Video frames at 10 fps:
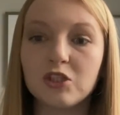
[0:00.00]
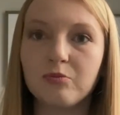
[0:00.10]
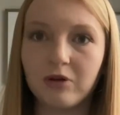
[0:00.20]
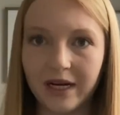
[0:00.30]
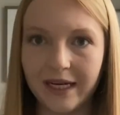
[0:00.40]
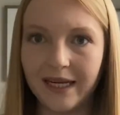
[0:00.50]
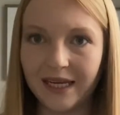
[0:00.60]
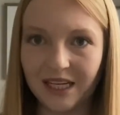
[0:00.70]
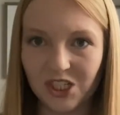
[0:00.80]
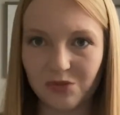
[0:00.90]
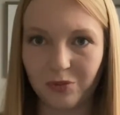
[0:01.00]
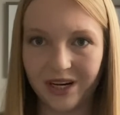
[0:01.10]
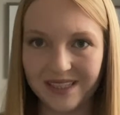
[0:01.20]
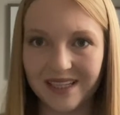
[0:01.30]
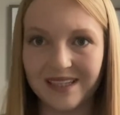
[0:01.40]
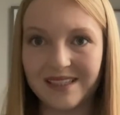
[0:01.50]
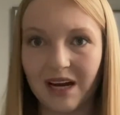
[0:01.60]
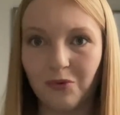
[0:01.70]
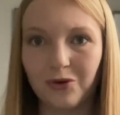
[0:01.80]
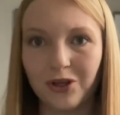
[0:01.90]
Preddy. He just breaks things
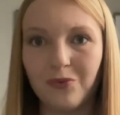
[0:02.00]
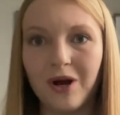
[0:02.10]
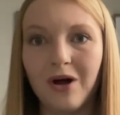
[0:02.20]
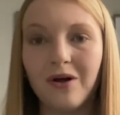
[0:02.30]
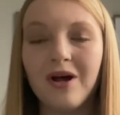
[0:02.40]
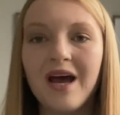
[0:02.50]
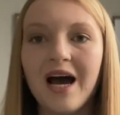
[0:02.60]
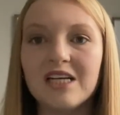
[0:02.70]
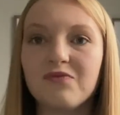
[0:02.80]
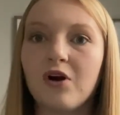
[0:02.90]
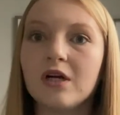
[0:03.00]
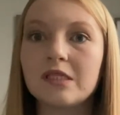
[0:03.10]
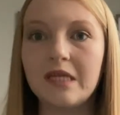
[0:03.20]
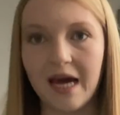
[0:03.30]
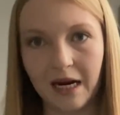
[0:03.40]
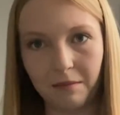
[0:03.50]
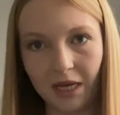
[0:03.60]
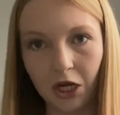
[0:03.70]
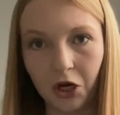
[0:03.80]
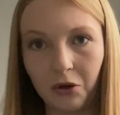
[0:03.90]
down really well as far as anatomy
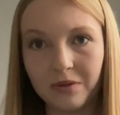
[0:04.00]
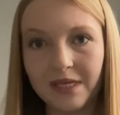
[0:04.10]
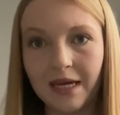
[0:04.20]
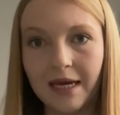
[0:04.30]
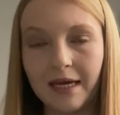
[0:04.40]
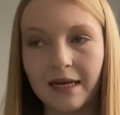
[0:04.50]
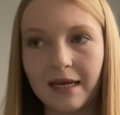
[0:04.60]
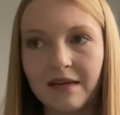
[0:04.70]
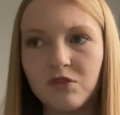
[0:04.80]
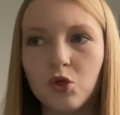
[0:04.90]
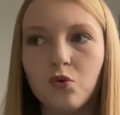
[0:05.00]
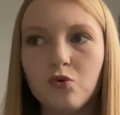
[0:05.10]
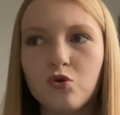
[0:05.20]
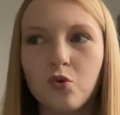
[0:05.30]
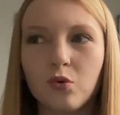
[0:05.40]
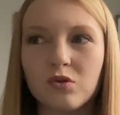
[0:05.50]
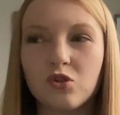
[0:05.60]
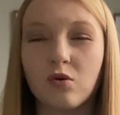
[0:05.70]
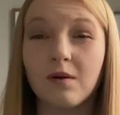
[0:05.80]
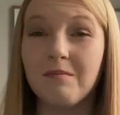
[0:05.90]
goes and gives you tools
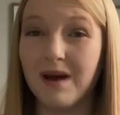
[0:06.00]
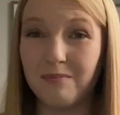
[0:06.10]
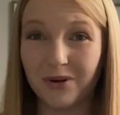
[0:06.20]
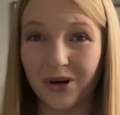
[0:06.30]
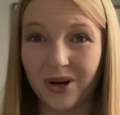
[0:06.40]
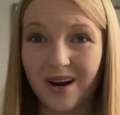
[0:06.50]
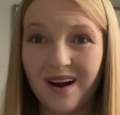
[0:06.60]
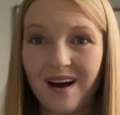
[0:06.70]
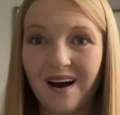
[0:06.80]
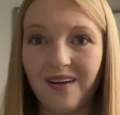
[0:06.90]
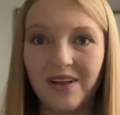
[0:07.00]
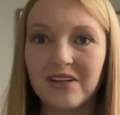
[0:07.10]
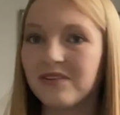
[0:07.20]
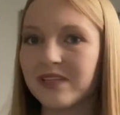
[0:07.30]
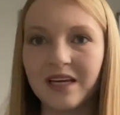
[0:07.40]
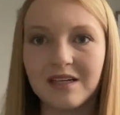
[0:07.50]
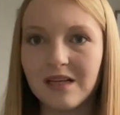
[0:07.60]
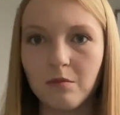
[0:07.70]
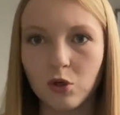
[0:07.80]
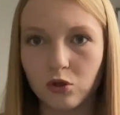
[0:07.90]
to remember a lot of those
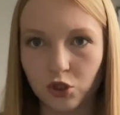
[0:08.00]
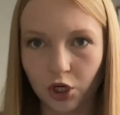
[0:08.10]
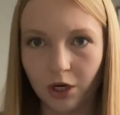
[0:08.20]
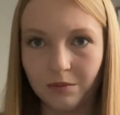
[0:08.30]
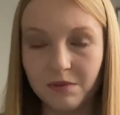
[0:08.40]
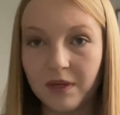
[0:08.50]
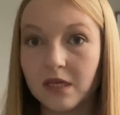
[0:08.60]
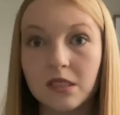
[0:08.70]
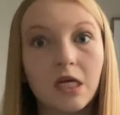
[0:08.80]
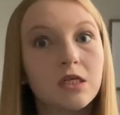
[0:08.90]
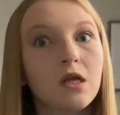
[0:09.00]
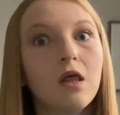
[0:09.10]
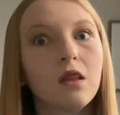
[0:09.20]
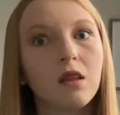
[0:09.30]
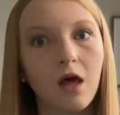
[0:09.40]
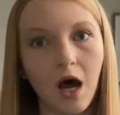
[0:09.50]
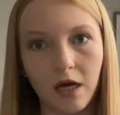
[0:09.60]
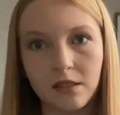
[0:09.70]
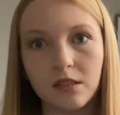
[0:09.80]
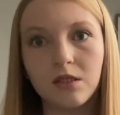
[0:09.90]
anatomical terms, because there's a
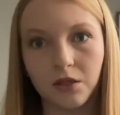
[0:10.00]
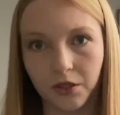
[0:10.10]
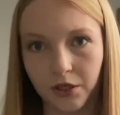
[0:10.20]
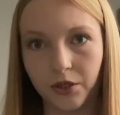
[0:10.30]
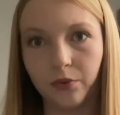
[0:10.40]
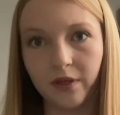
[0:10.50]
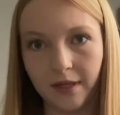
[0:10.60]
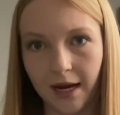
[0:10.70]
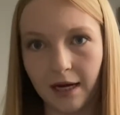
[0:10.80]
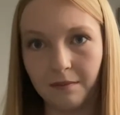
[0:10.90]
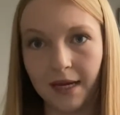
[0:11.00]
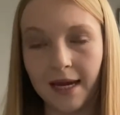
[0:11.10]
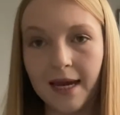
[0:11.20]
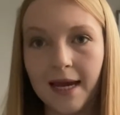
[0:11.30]
lot to learn with anatomy.